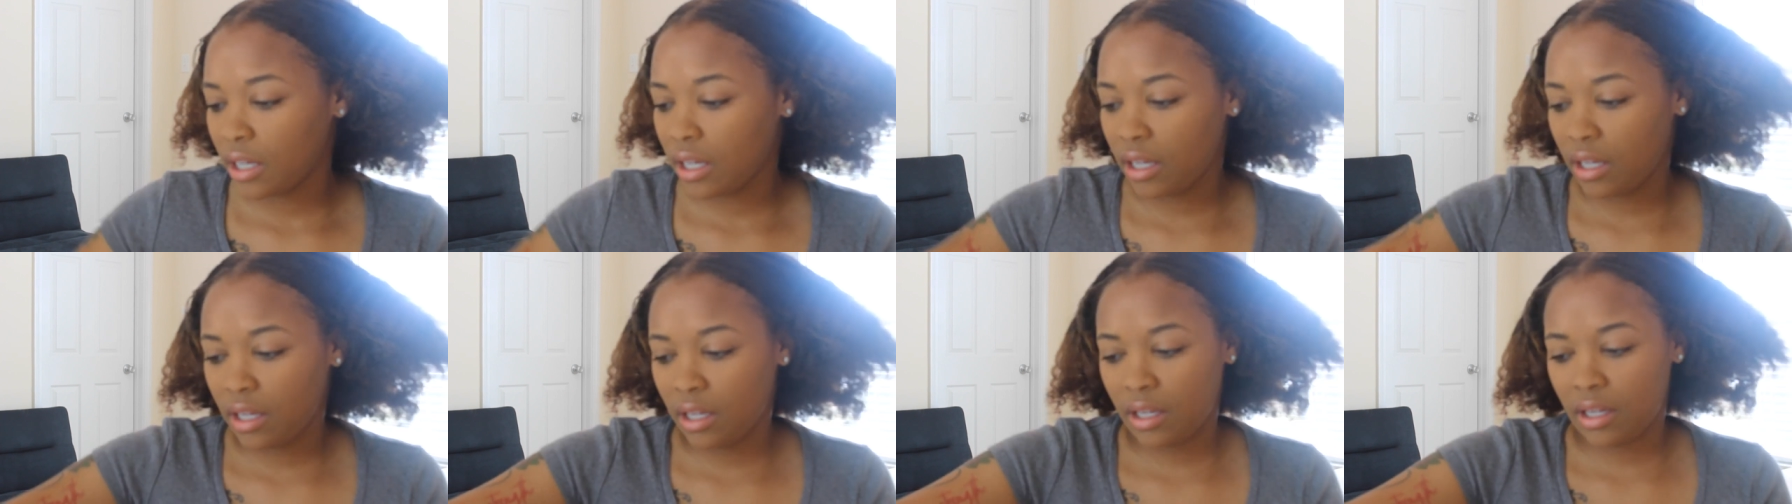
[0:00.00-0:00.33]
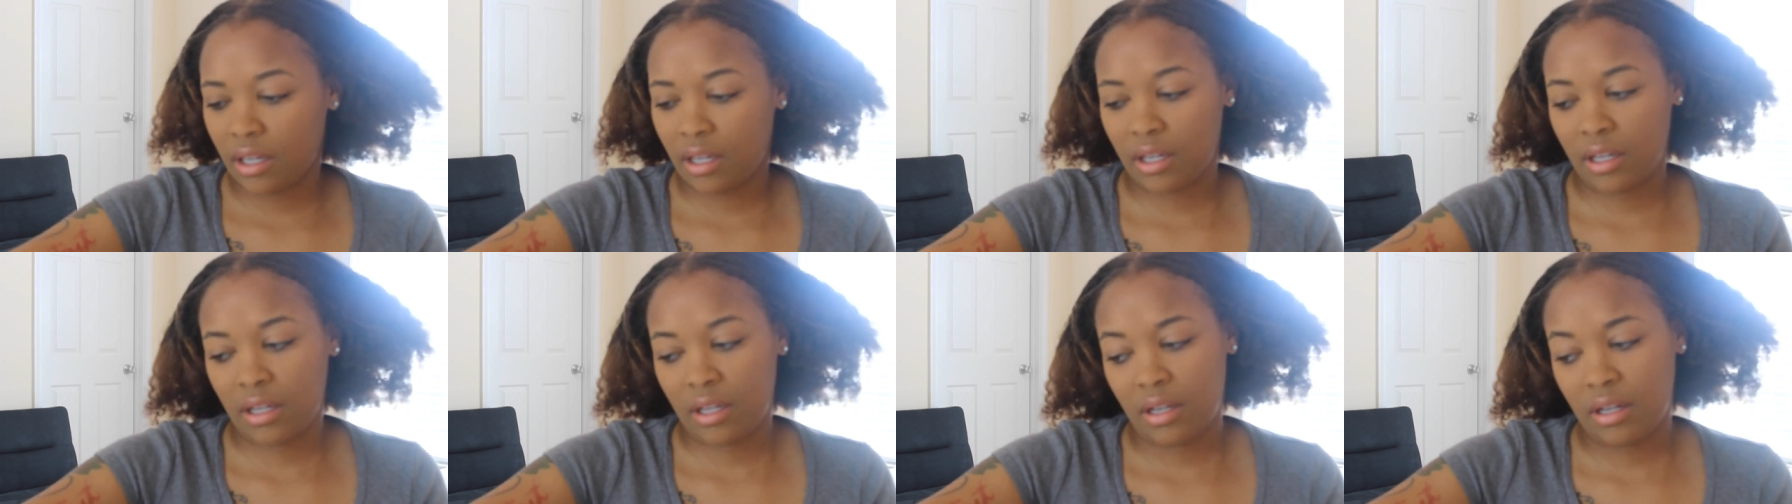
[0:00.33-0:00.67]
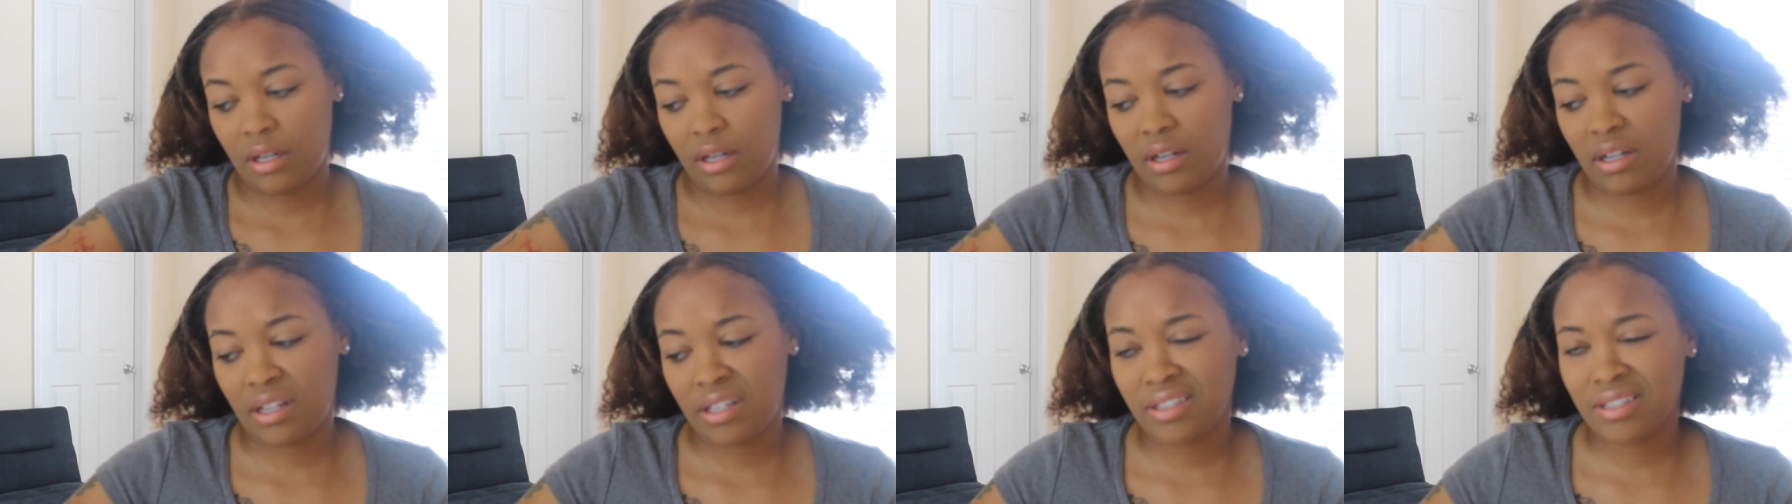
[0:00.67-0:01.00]

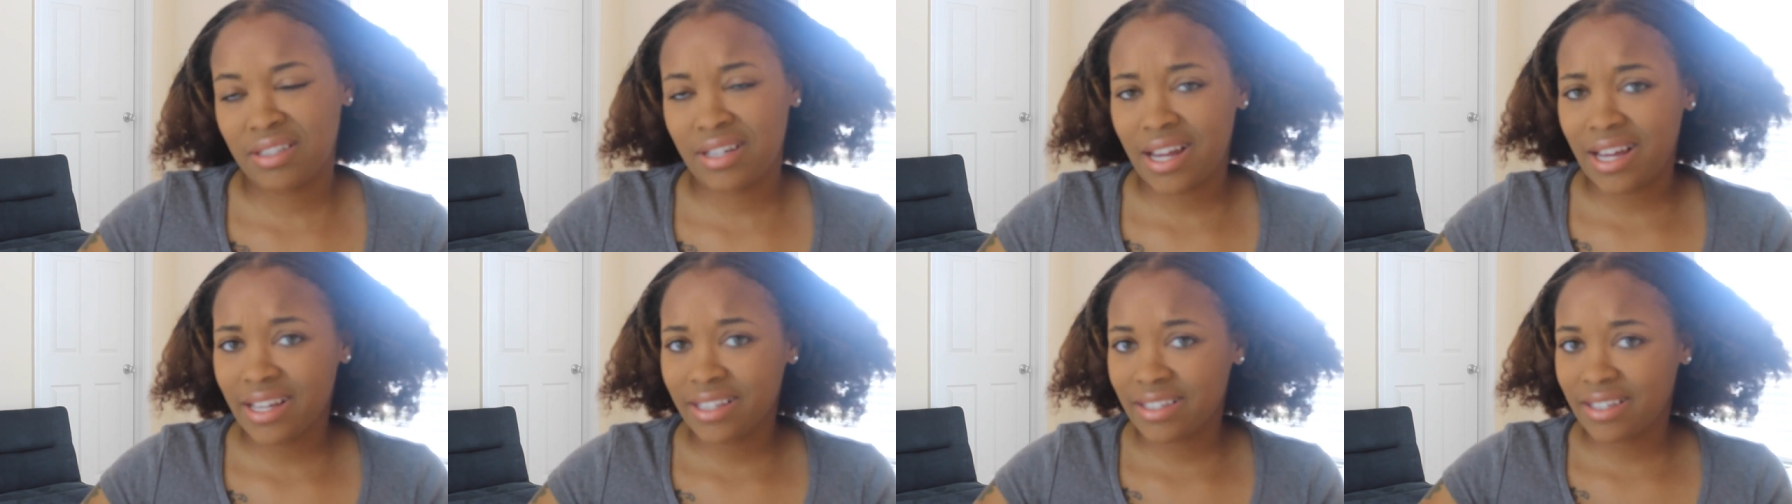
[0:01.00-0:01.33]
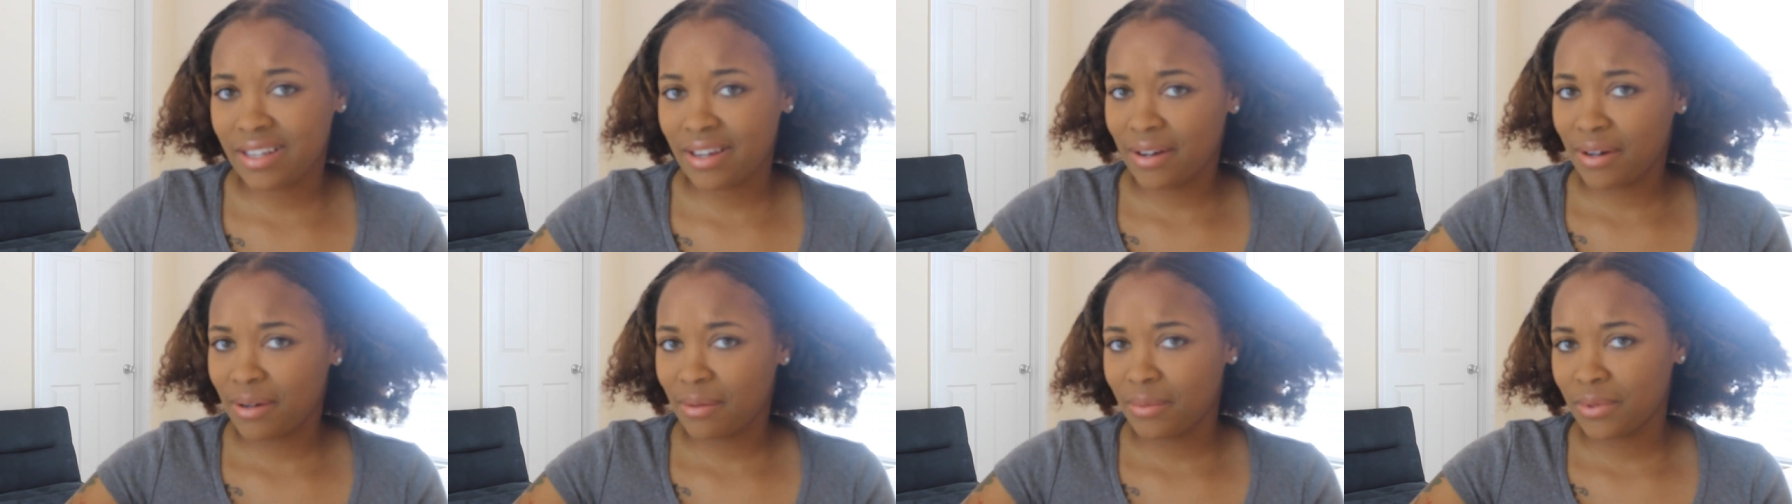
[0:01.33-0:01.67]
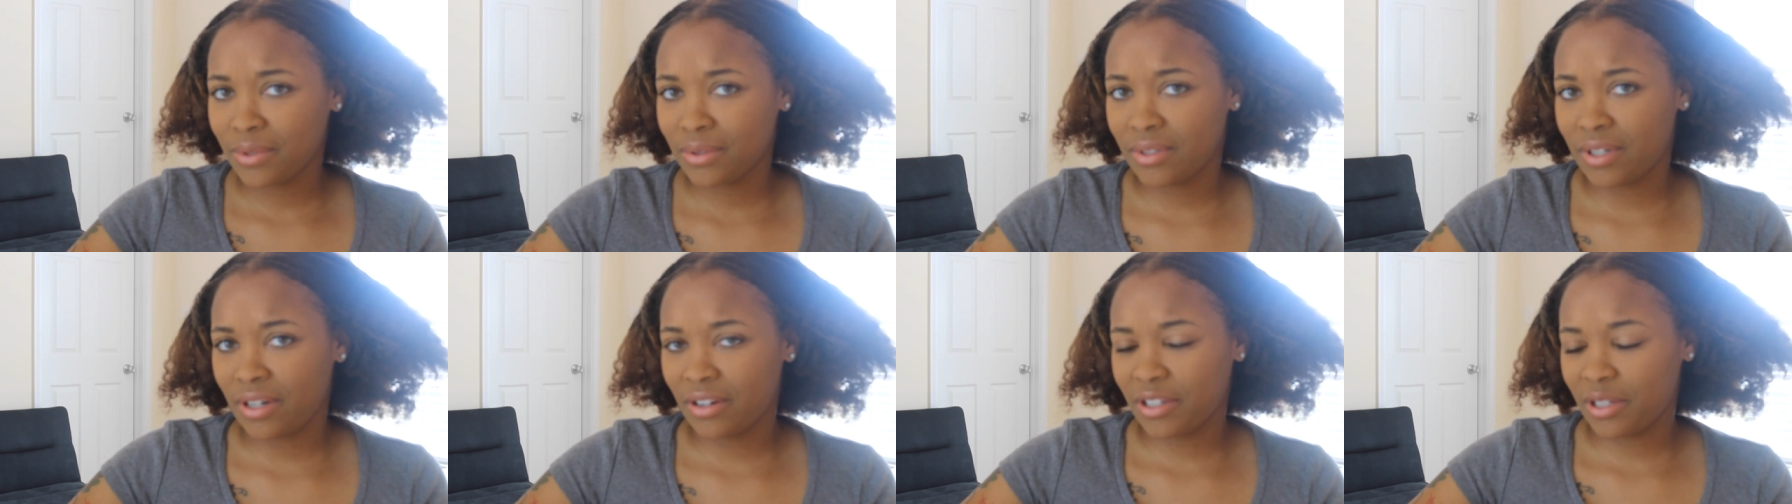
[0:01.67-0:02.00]
And it's not
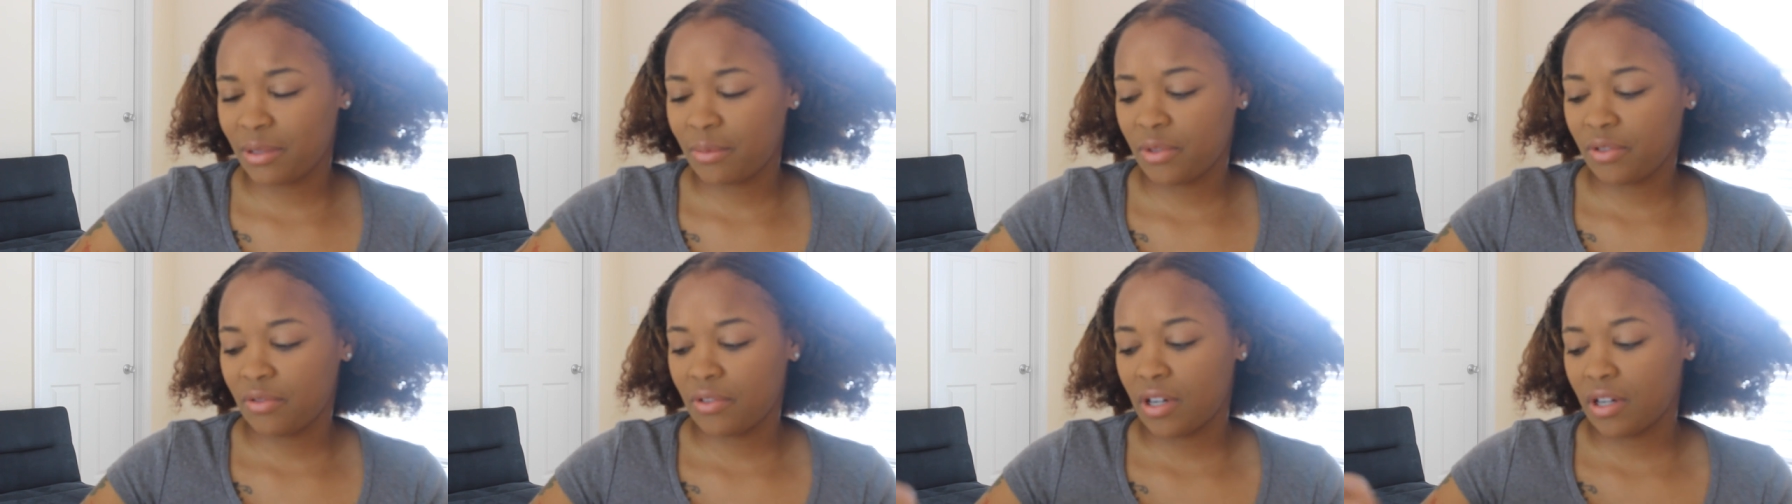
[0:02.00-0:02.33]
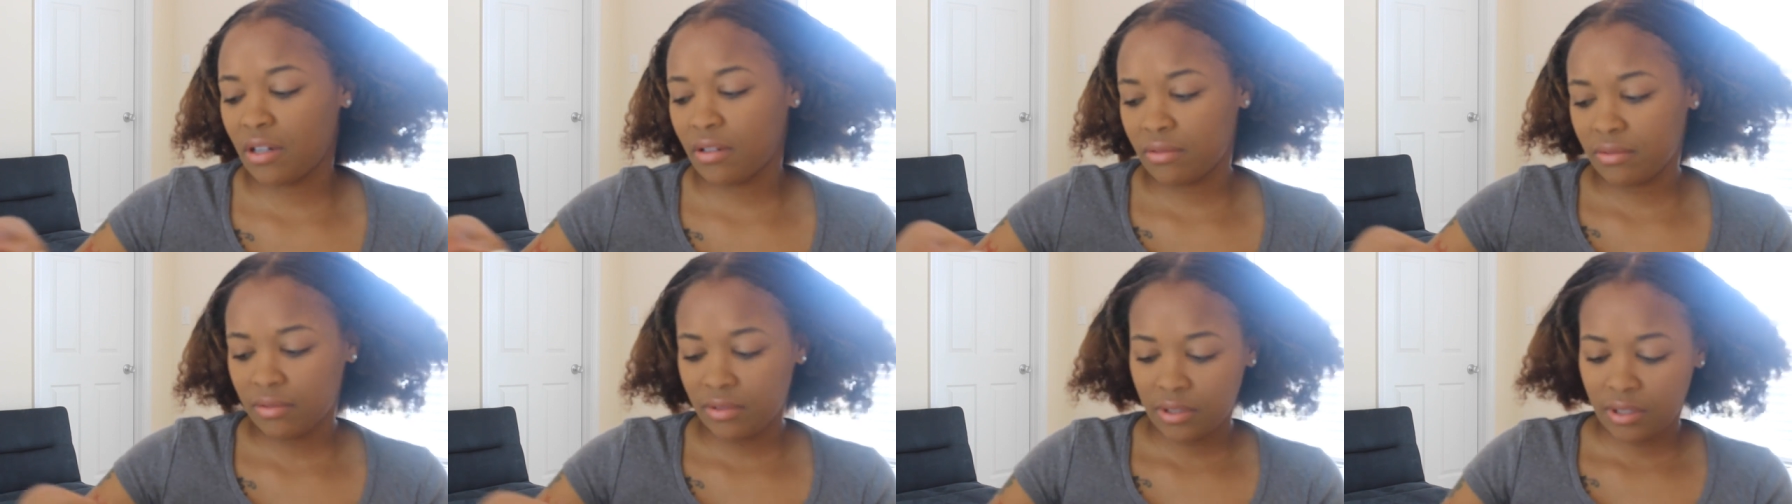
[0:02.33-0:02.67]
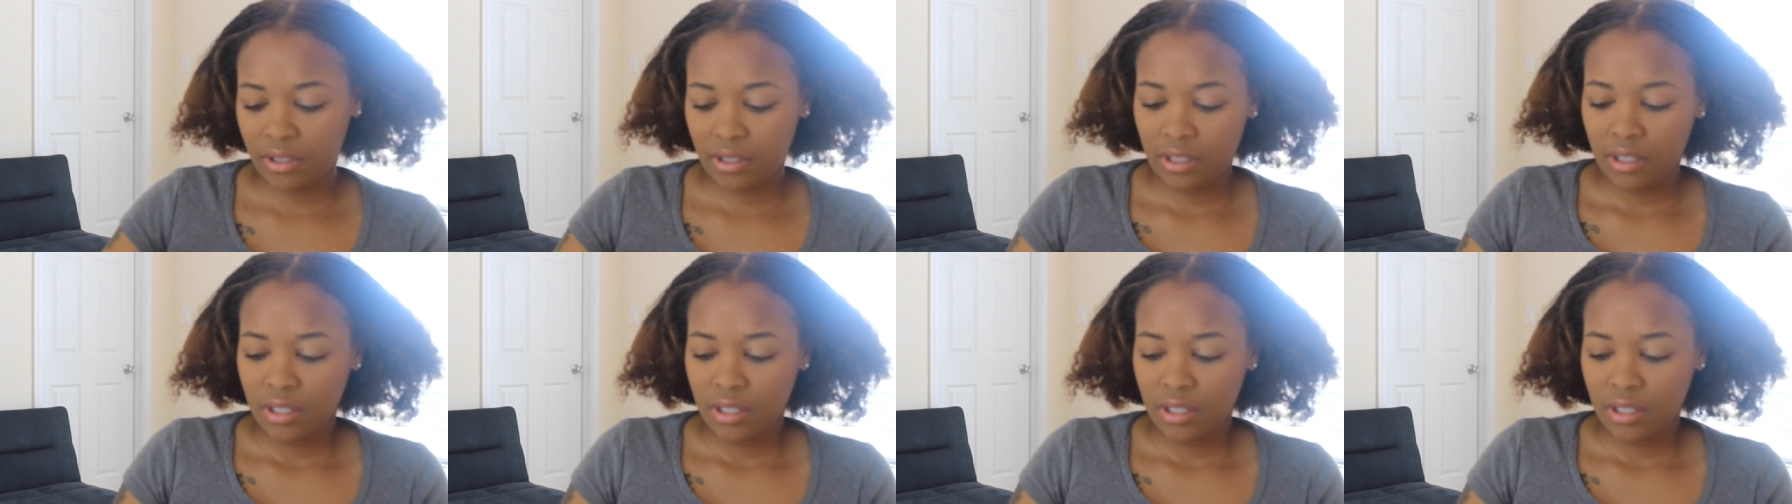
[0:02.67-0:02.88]
terrible, don't get me wrong.